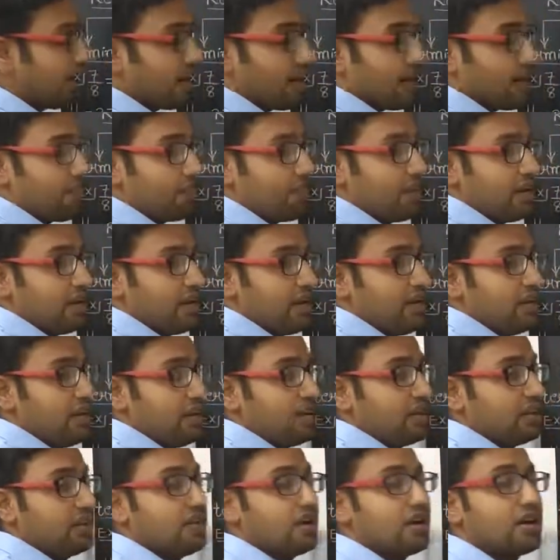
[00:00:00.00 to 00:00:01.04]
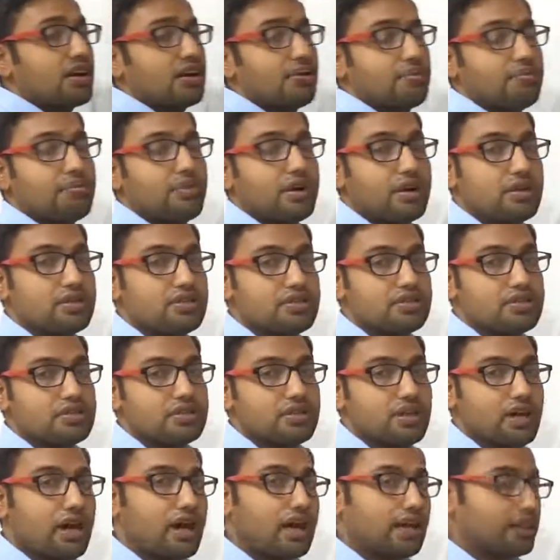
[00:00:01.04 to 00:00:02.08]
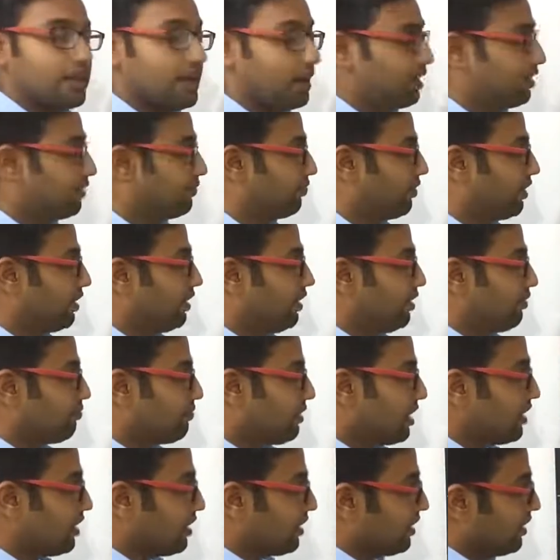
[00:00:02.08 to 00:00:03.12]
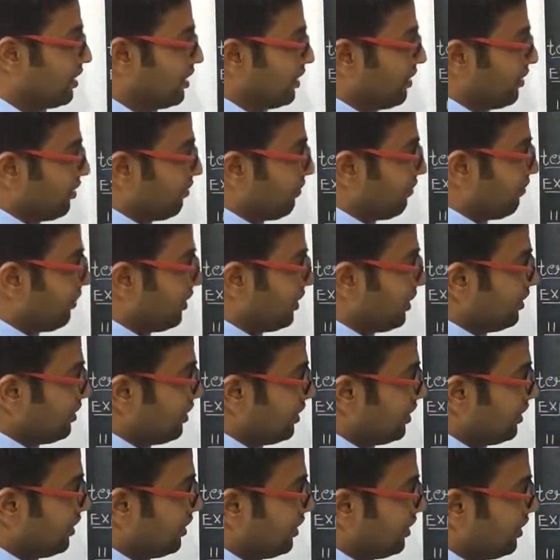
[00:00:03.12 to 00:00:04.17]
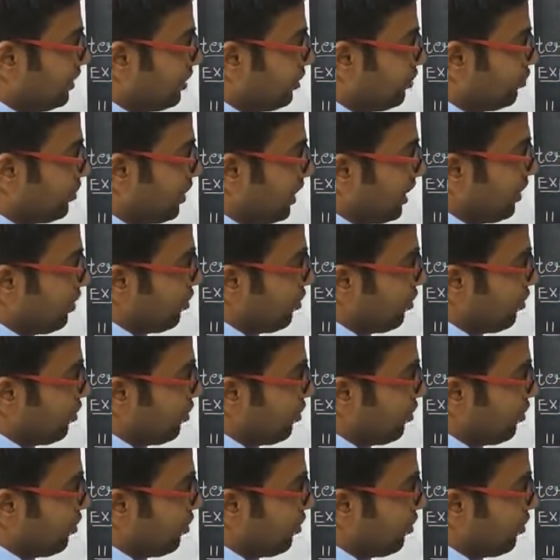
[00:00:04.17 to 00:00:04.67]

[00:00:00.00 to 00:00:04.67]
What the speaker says: are many other numbers are there. But one thing you can